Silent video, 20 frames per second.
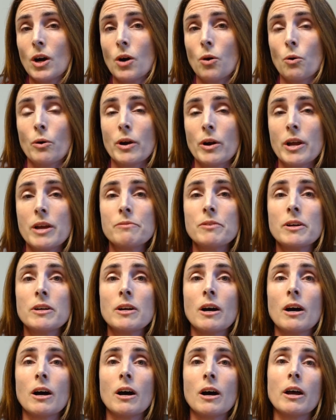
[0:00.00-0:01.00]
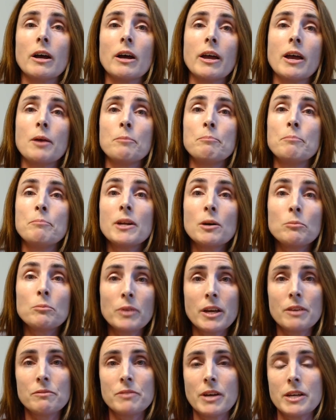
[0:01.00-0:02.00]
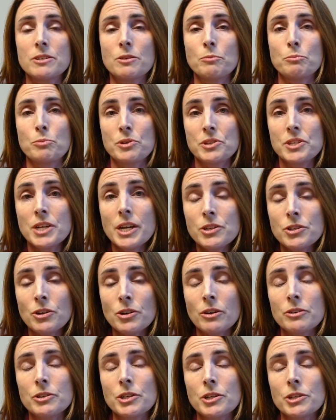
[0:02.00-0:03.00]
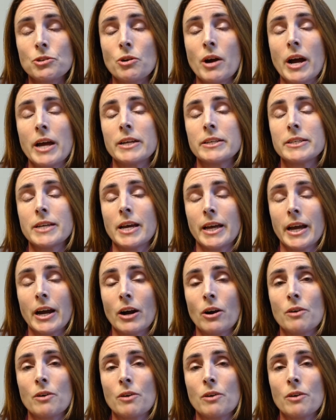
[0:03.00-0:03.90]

or even a minimally invasive procedure to try and take care